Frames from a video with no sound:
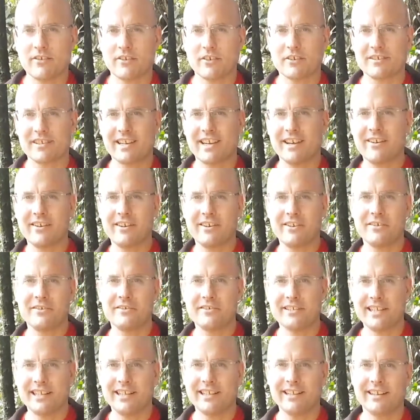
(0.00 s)
because here in New
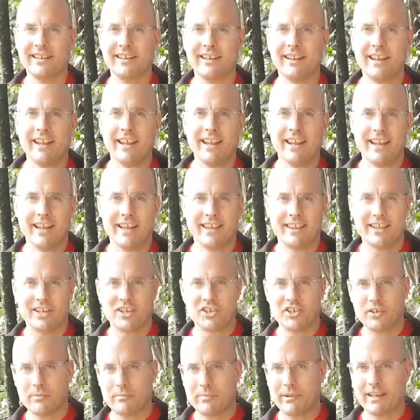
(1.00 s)
Zealand the
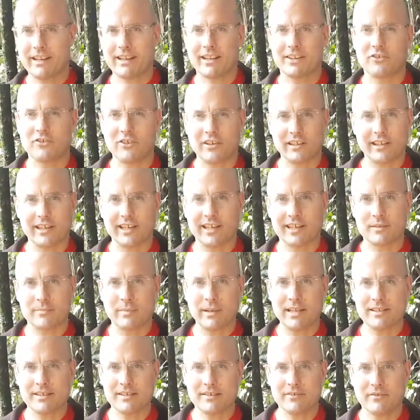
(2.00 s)
shipping gets really
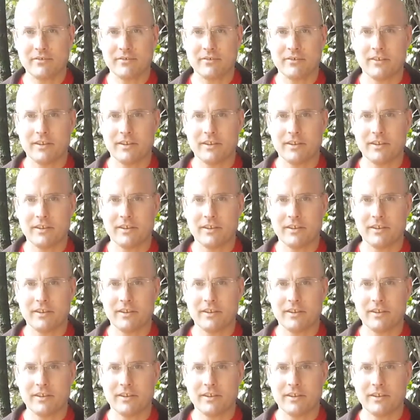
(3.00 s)
expensive,